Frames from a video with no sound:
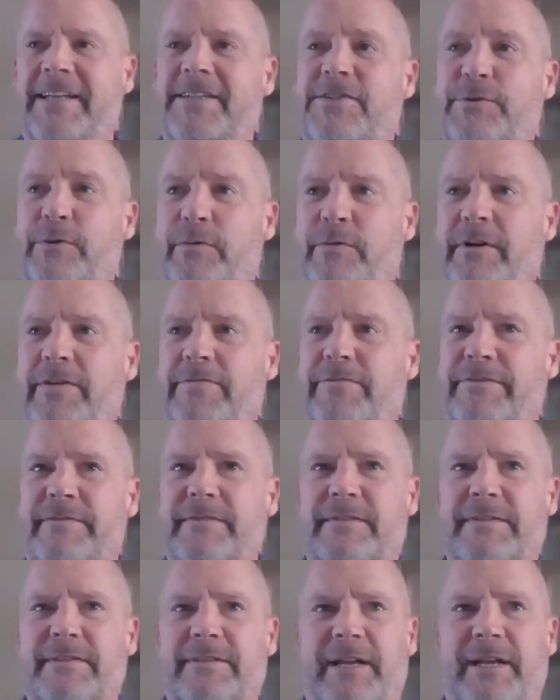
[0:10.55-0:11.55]
sort of
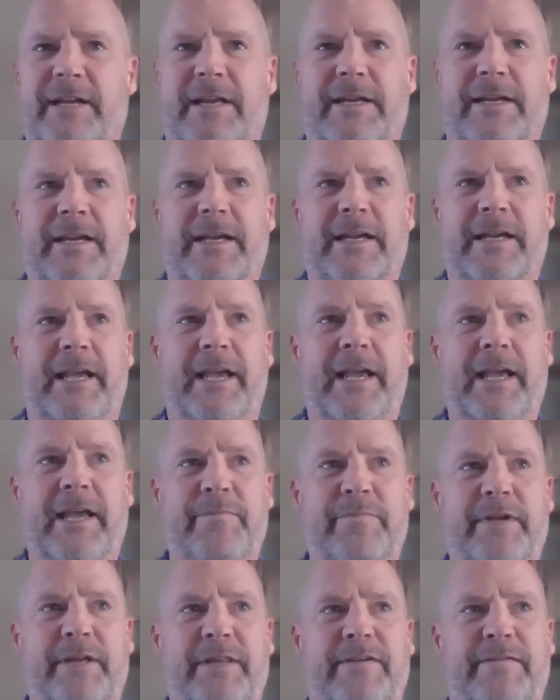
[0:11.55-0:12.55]
like hit me
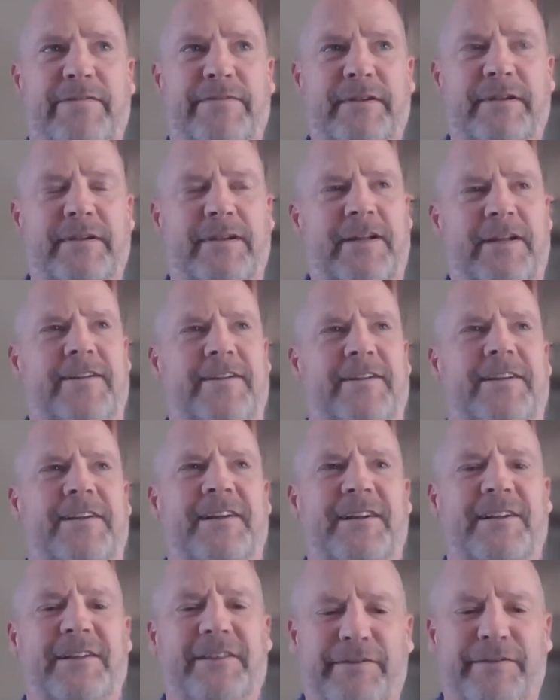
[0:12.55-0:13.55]
in the
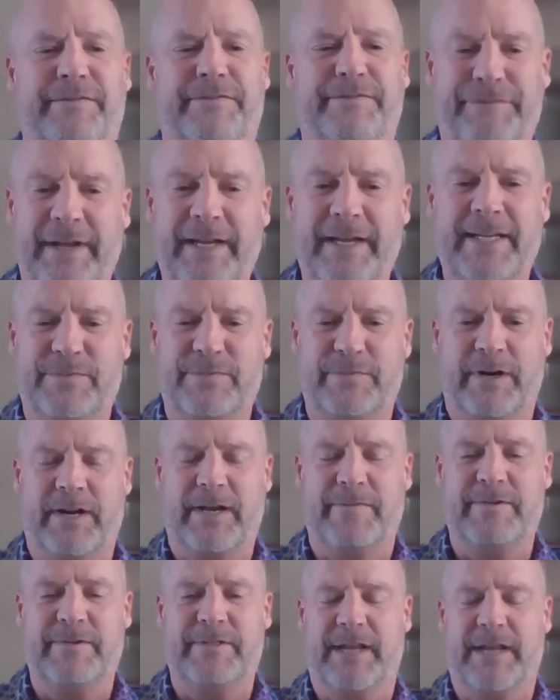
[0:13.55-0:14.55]
the face when I
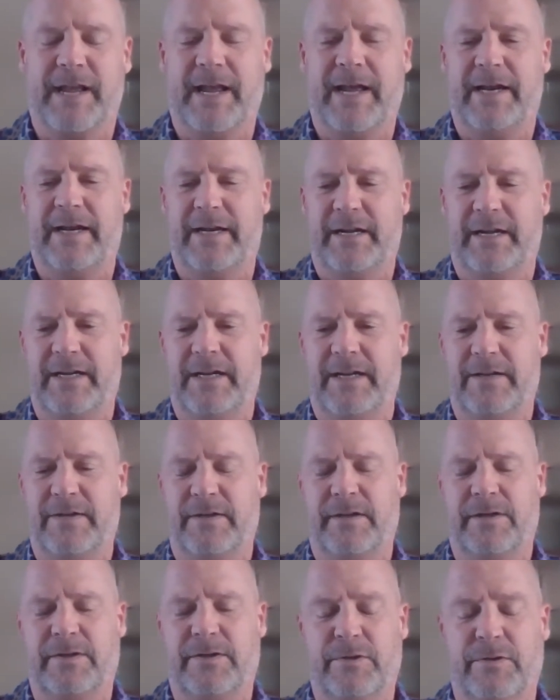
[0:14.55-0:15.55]
was at
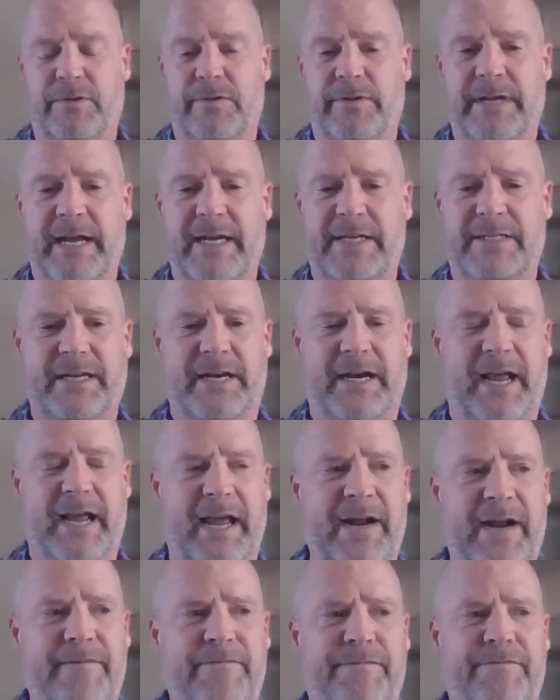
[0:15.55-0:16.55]
Google Next, and
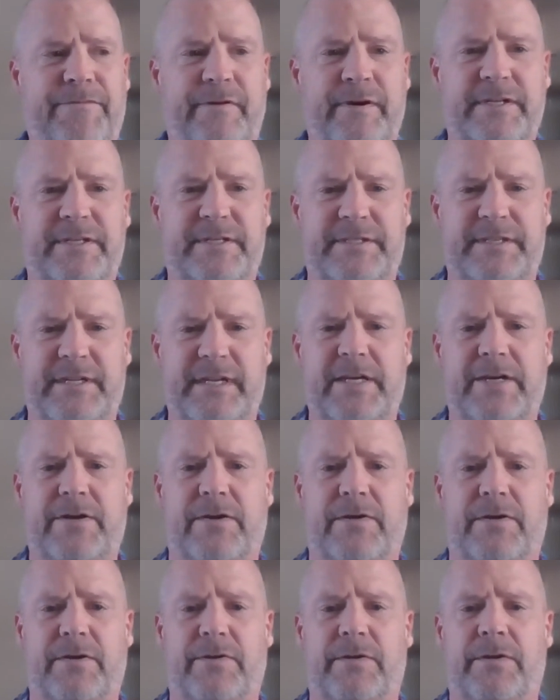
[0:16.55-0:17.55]
every
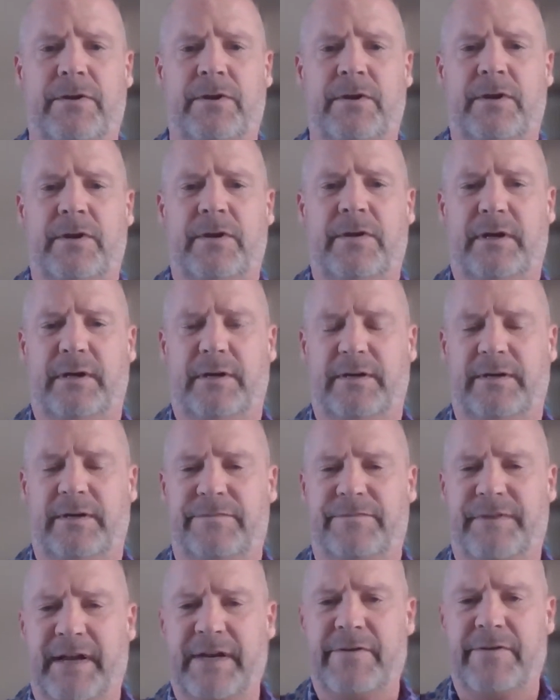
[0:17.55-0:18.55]
single
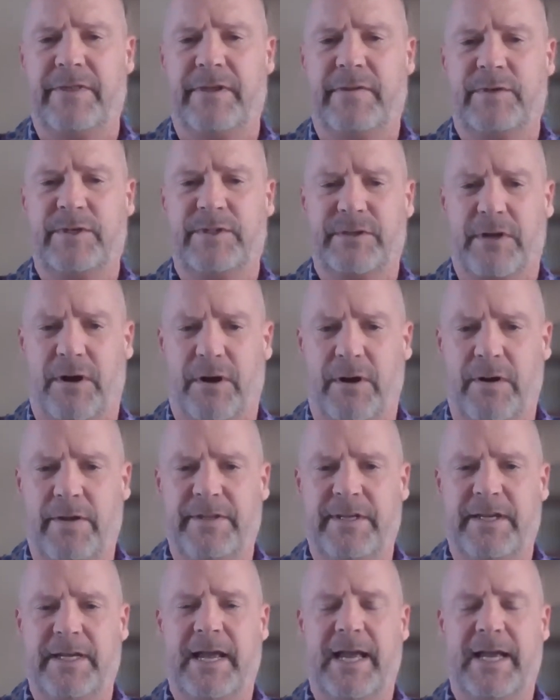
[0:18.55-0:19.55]
vendor that was on
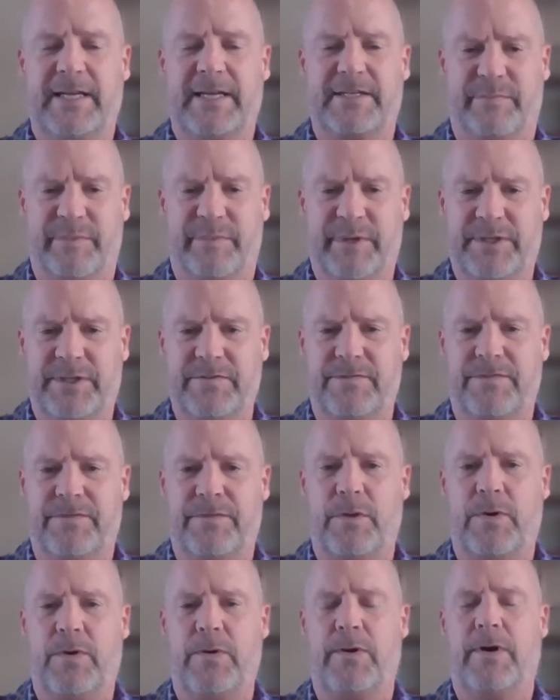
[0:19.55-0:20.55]
the exhibition
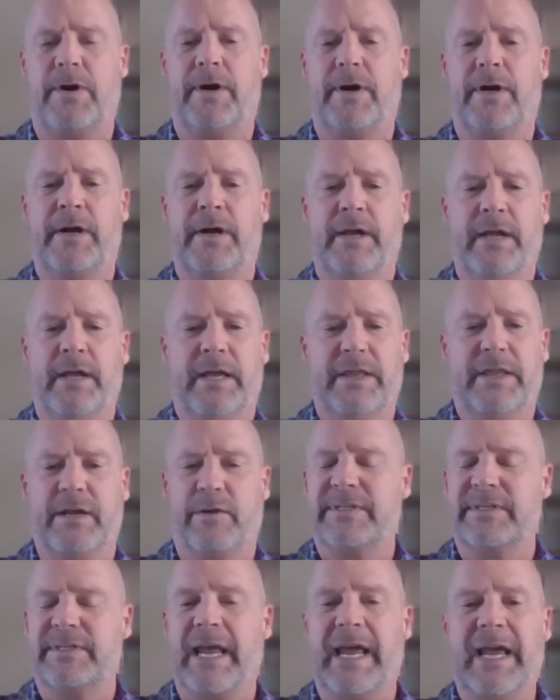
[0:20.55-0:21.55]
floor, there
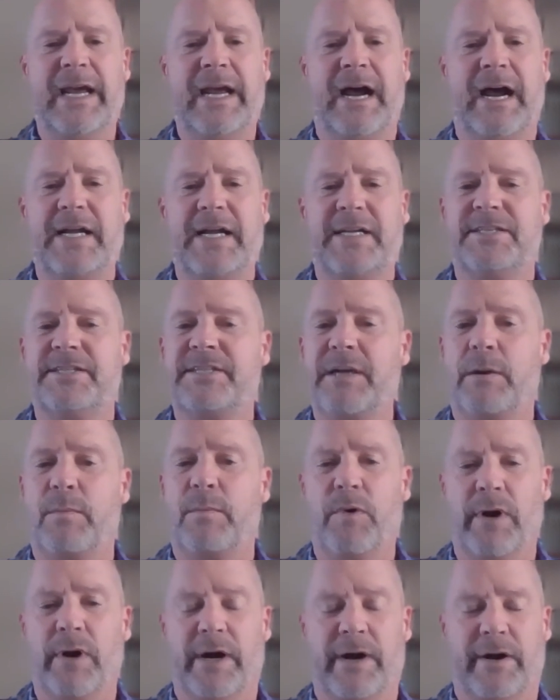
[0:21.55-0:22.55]
was AI
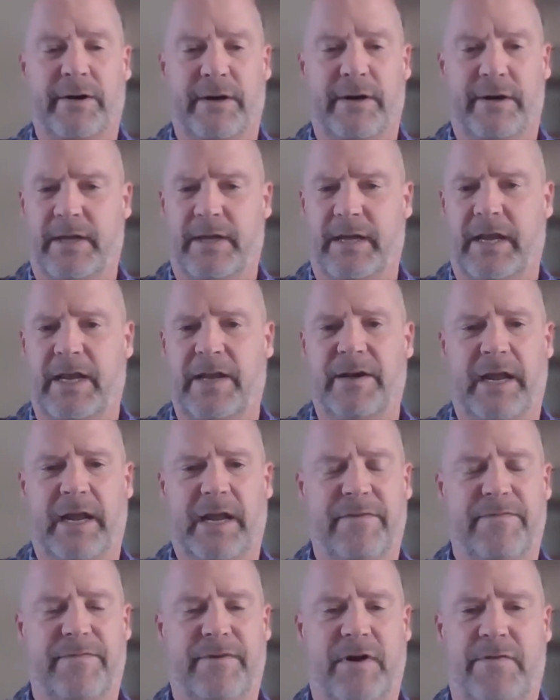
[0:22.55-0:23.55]
somewhere
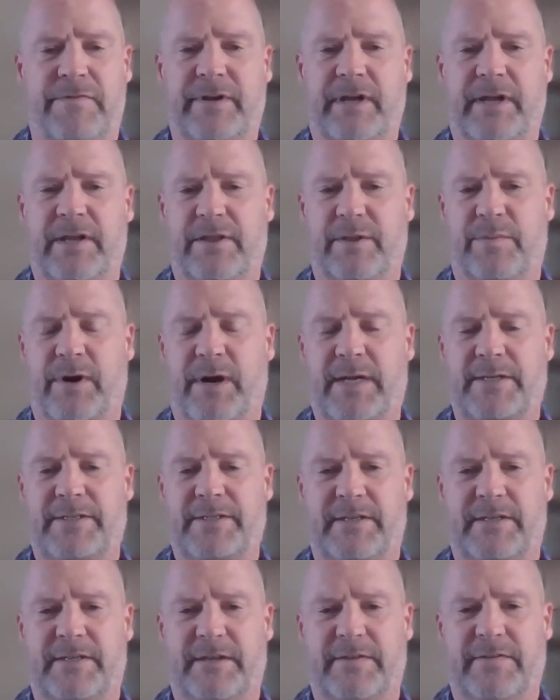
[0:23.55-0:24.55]
involved in the
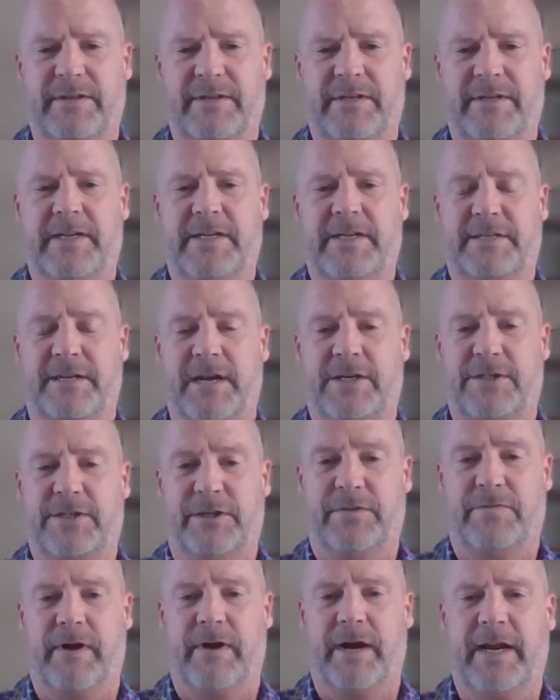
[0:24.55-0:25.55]
process, in the discussion,
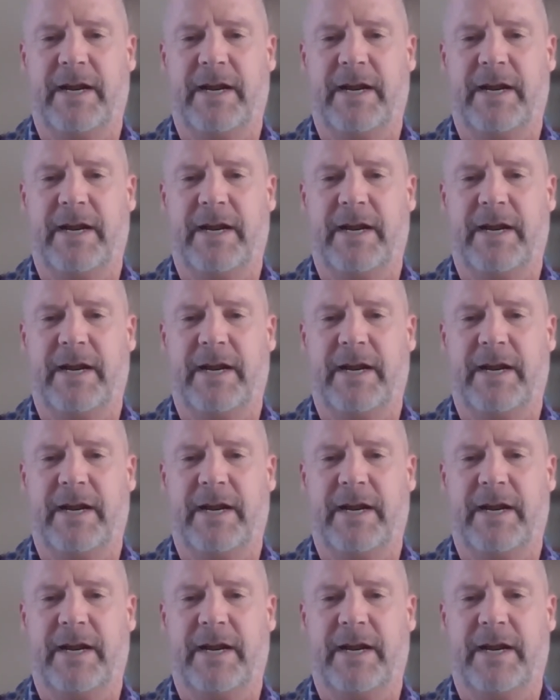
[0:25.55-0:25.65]
right?